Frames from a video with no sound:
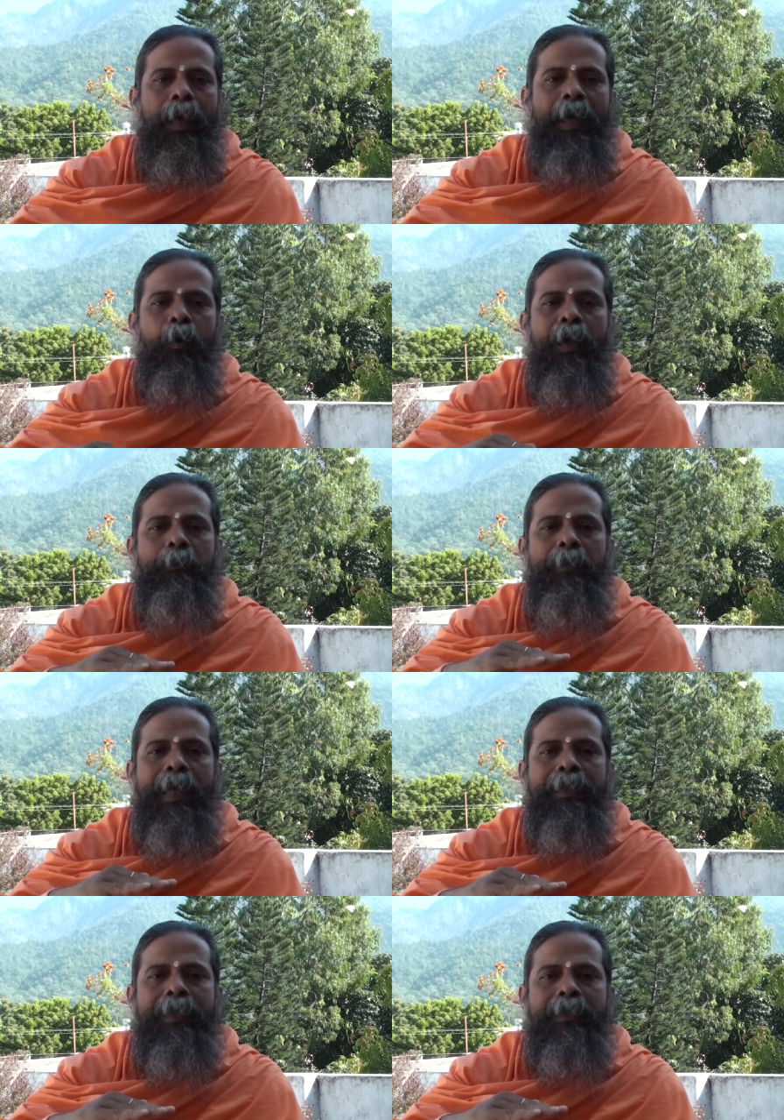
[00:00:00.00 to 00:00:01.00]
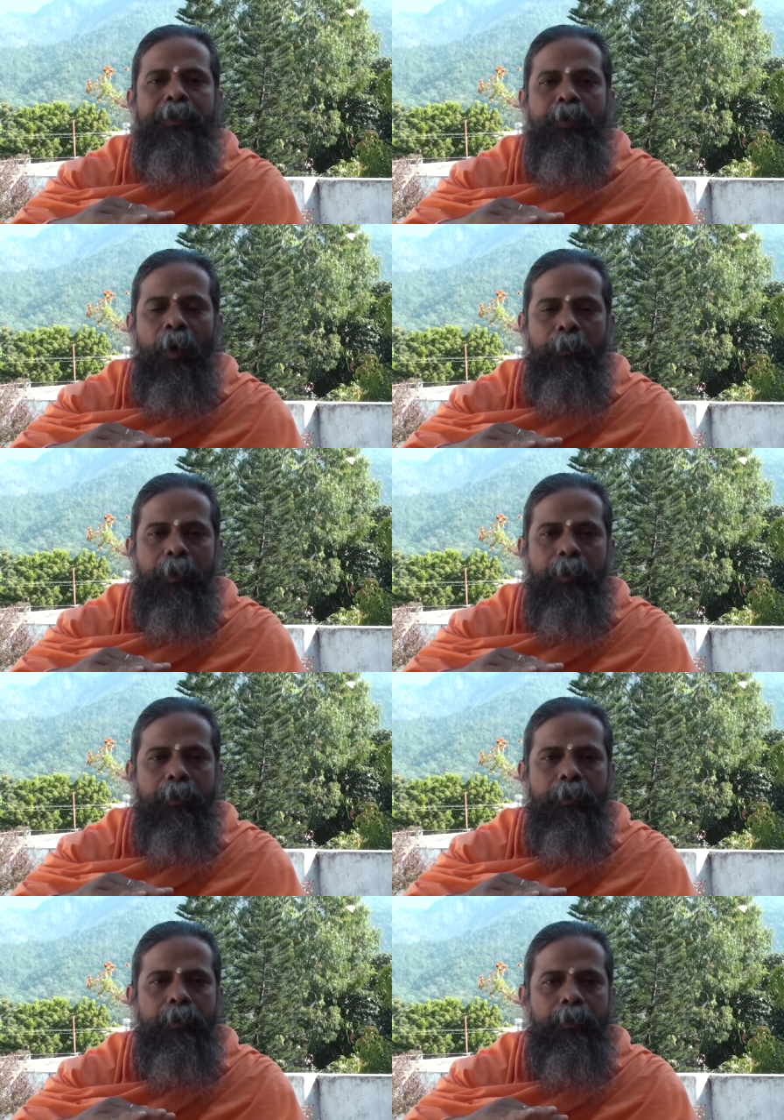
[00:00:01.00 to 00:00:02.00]
And when breath is stopped,
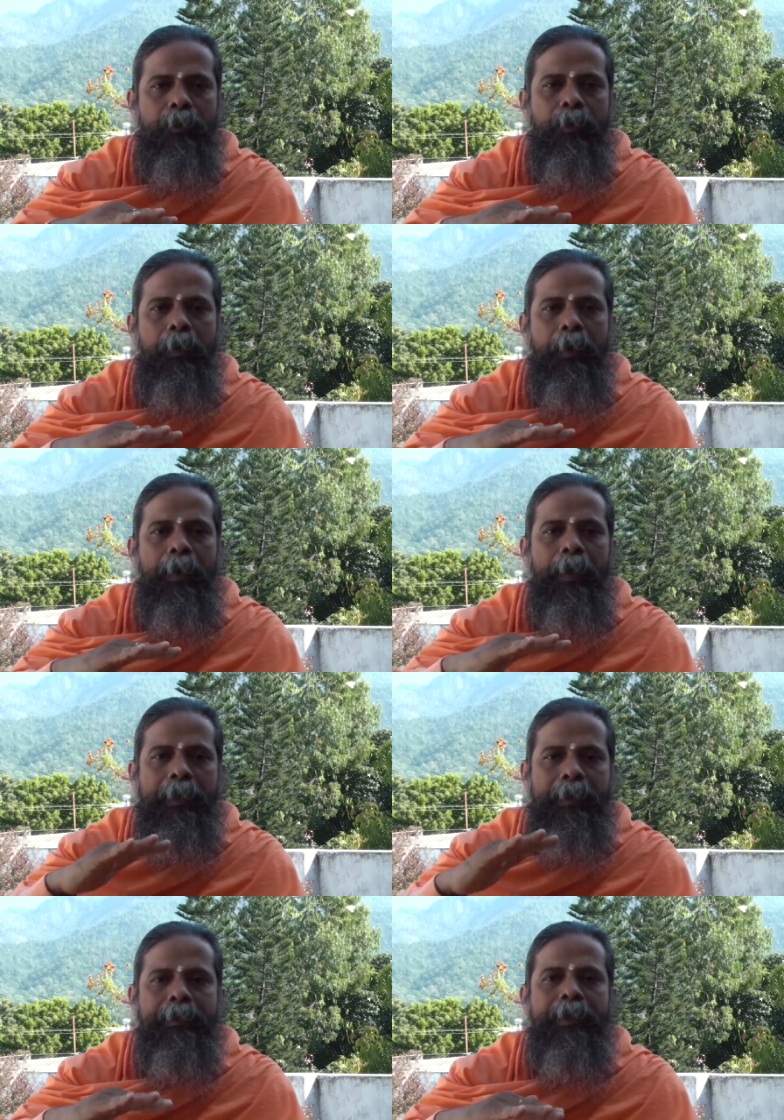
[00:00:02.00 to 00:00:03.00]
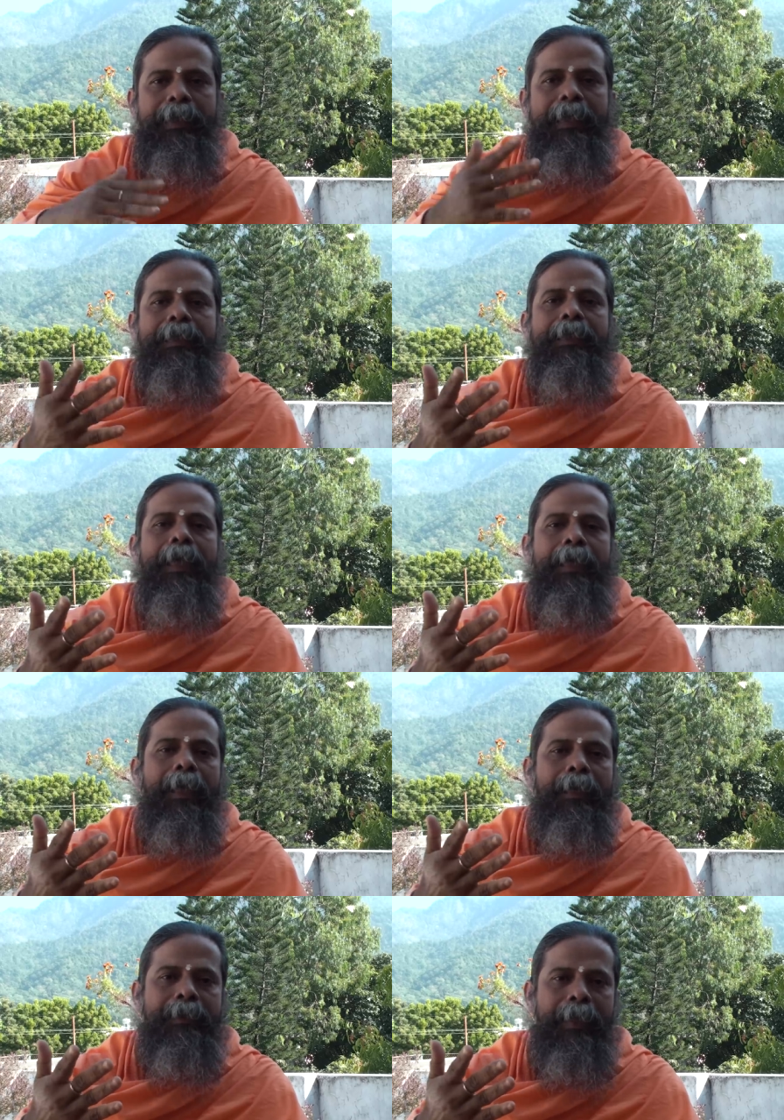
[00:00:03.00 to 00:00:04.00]
it is the
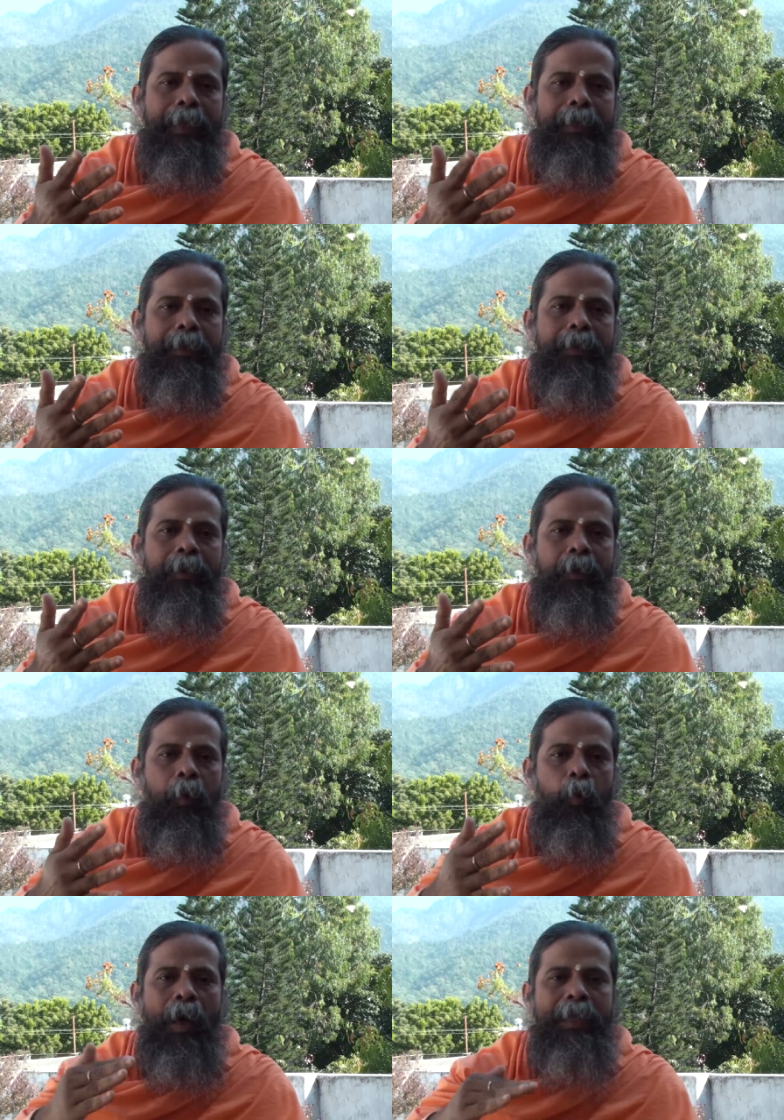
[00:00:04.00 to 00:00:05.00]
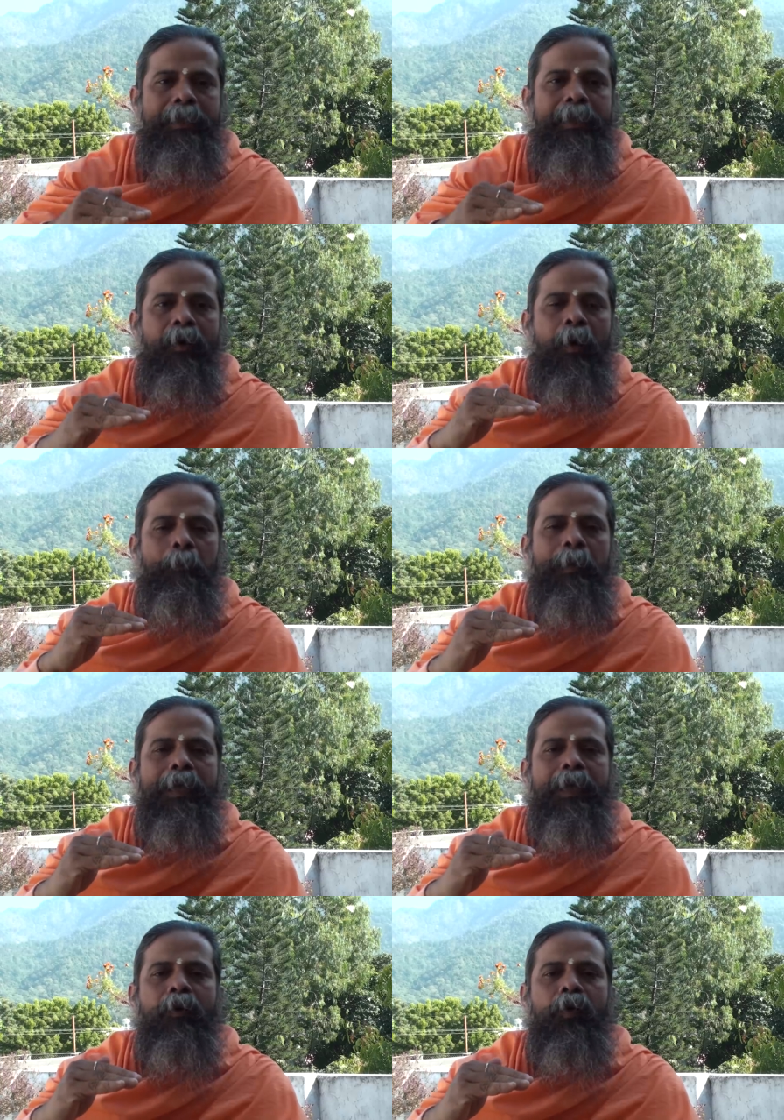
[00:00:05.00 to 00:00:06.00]
transcendental state. One is in
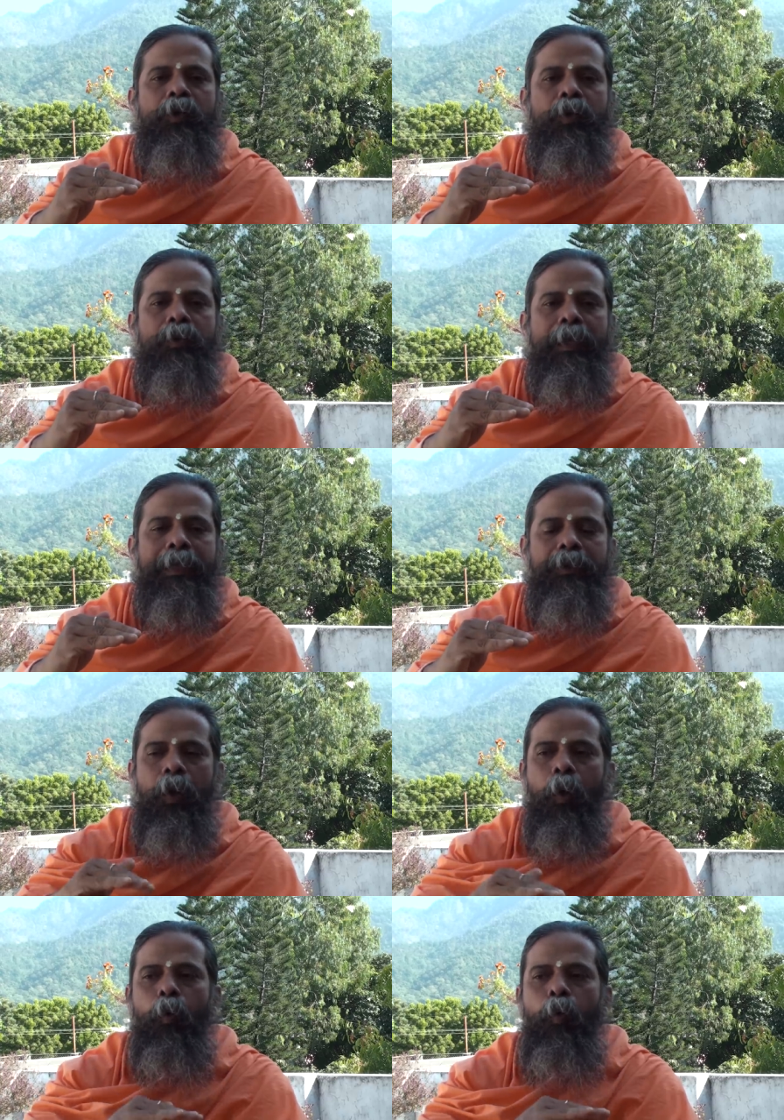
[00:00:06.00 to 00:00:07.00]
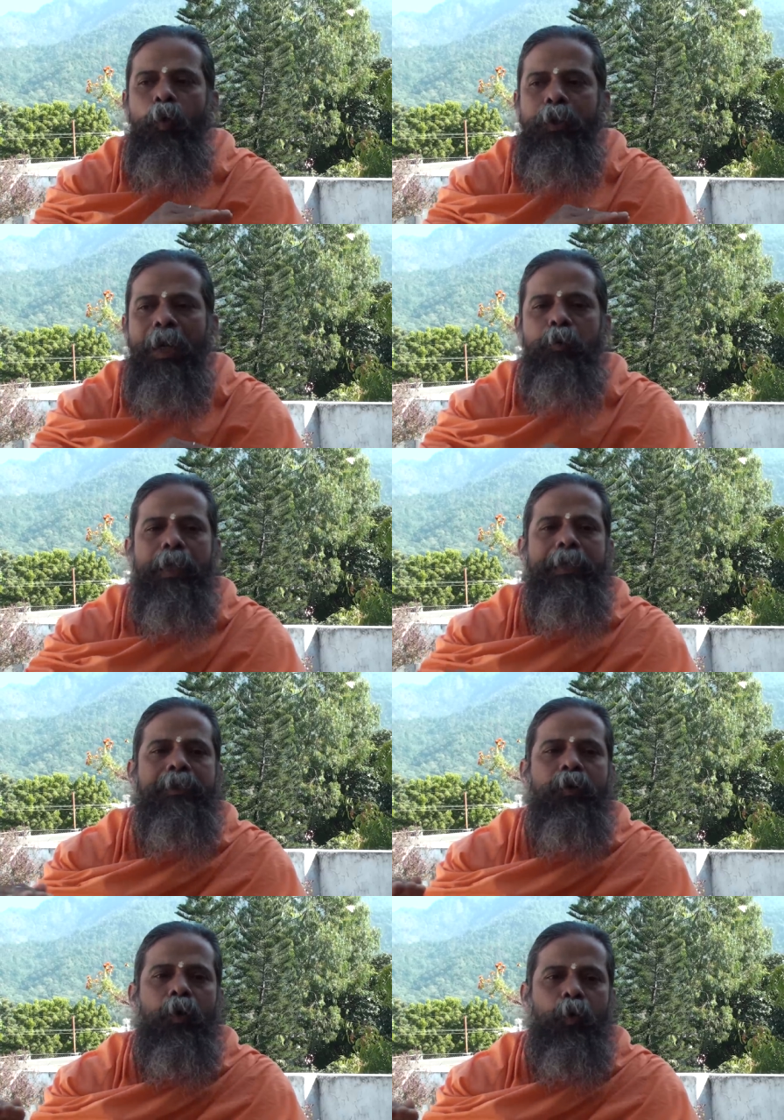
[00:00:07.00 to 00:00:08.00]
completely consciousness without any
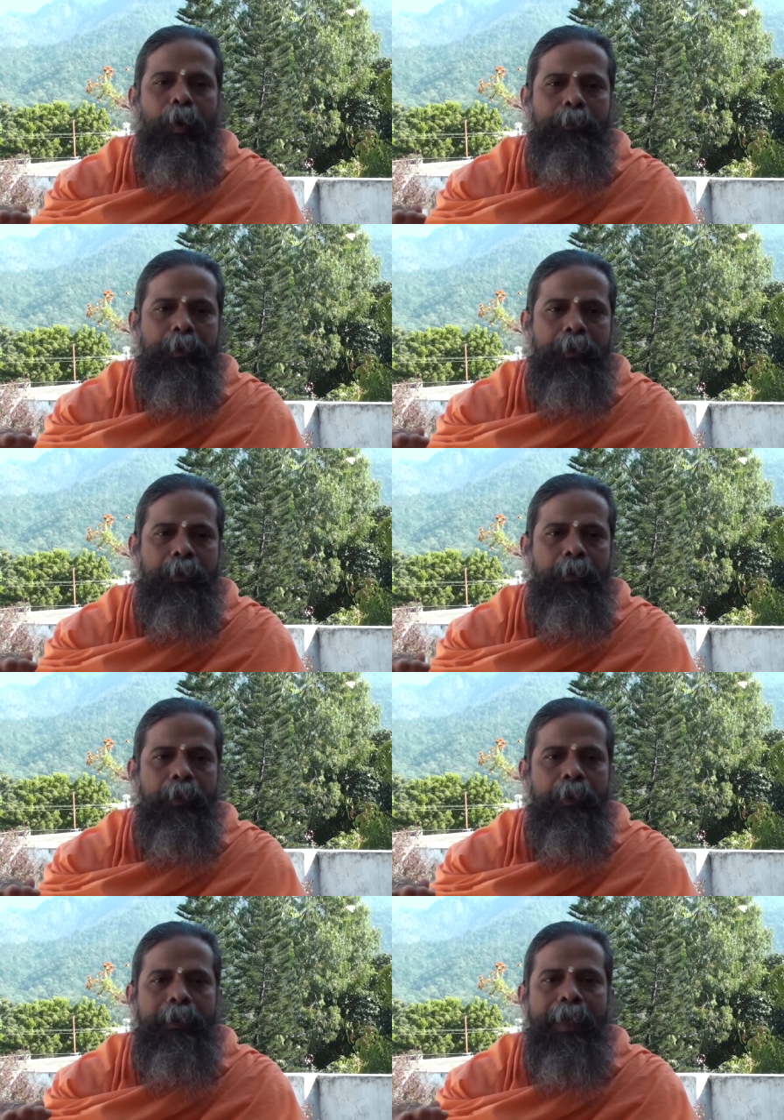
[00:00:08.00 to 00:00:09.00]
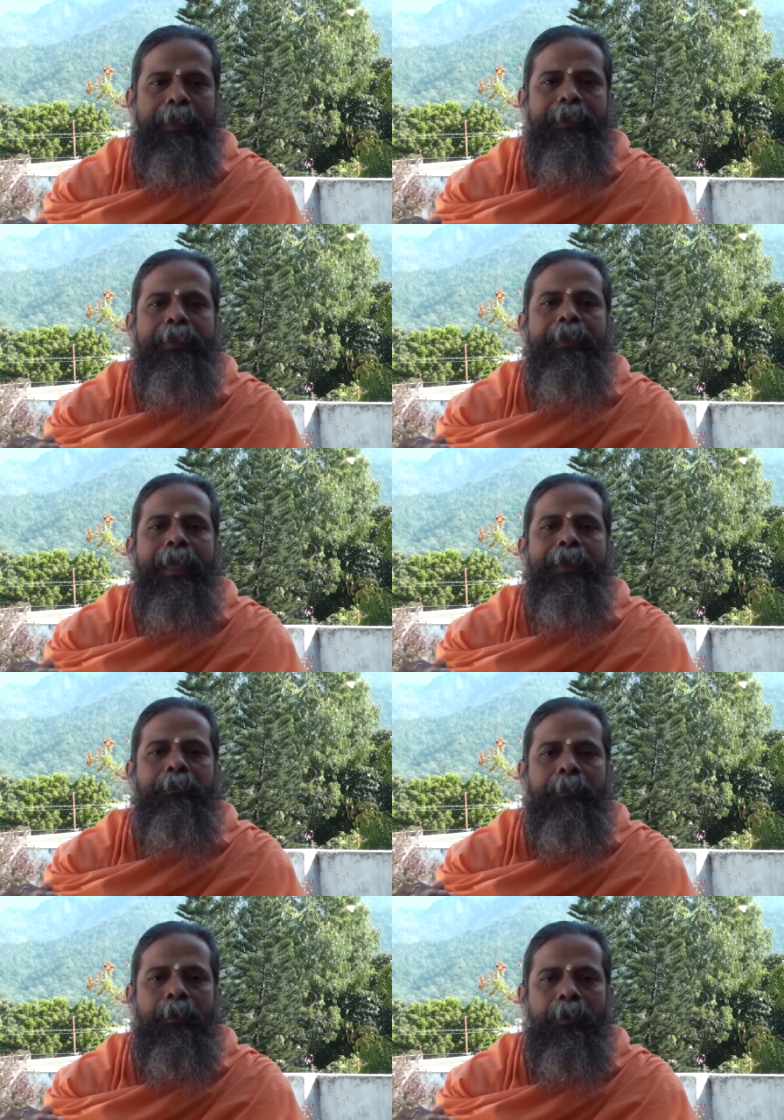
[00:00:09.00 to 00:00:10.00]
thought waves. That is the state of
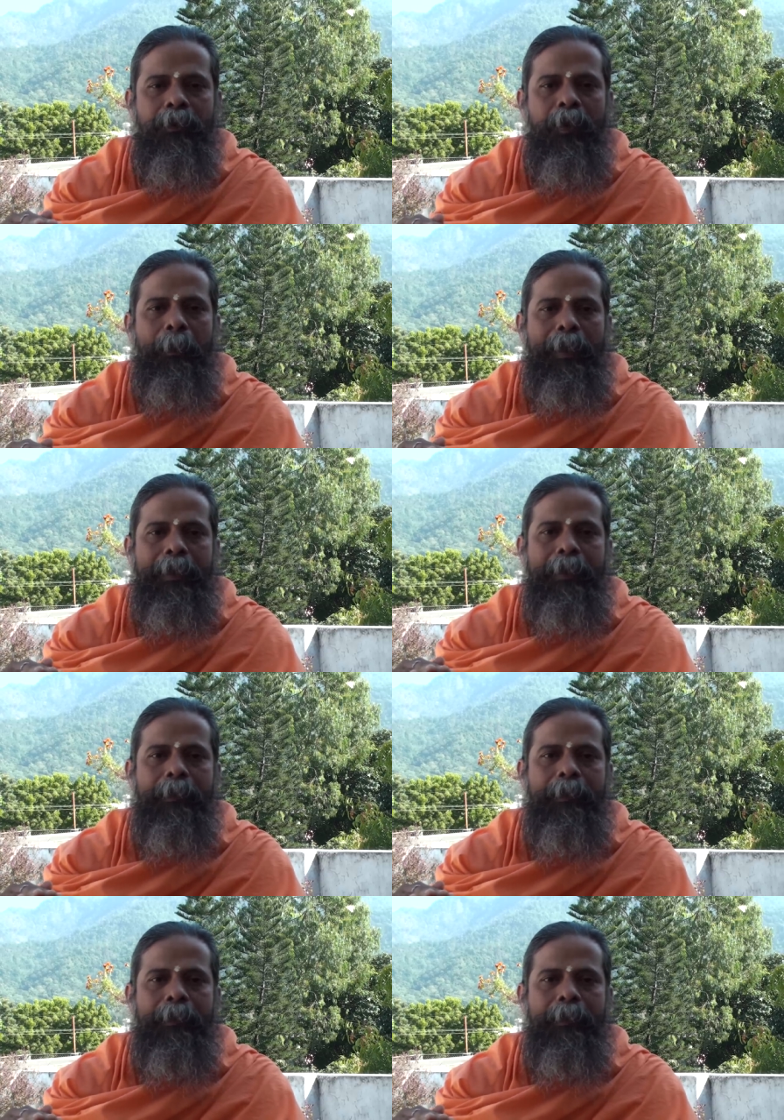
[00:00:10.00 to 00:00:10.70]
samadhi.